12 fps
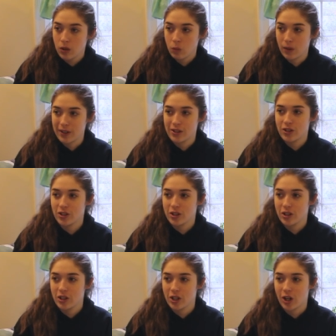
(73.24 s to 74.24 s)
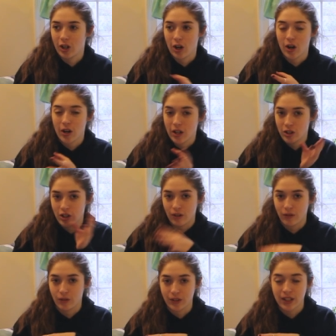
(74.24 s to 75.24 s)
which are on a
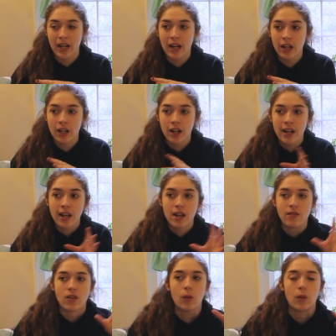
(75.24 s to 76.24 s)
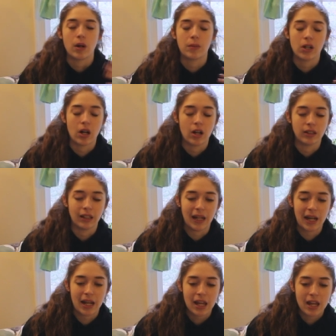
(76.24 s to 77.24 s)
shelf over there, if I want to put on
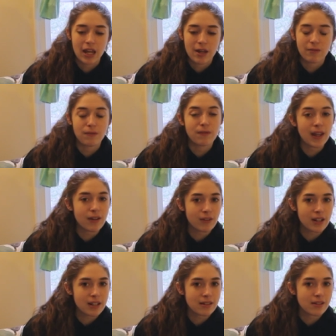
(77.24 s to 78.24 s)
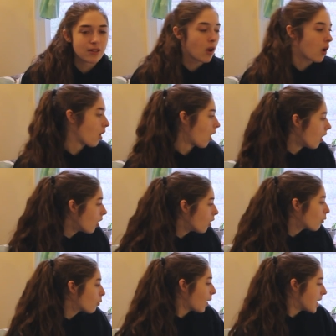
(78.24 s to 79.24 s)
like favorites
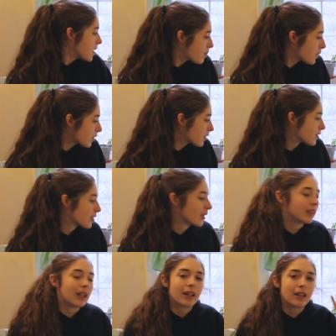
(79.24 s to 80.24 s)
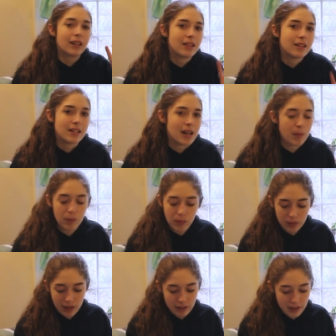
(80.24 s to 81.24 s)
all white books are like
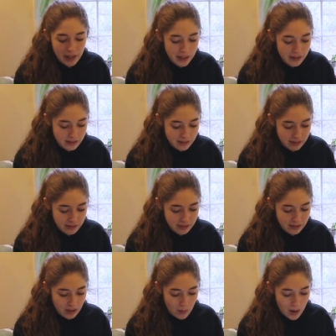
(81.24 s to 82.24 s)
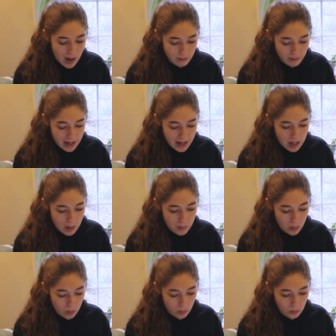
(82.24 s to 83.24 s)
contemporaries. So I ran a
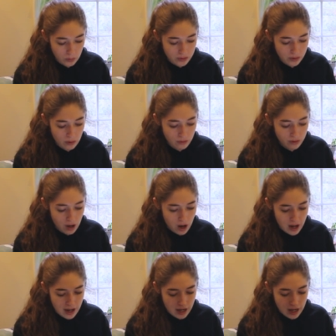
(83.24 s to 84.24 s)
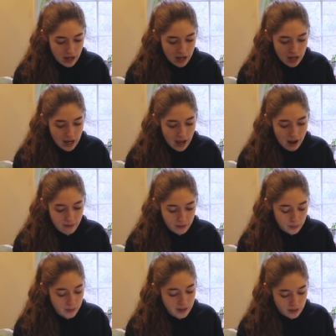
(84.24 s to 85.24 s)
poll. So far,
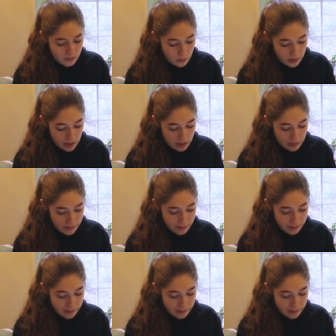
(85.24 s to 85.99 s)
everyone has voted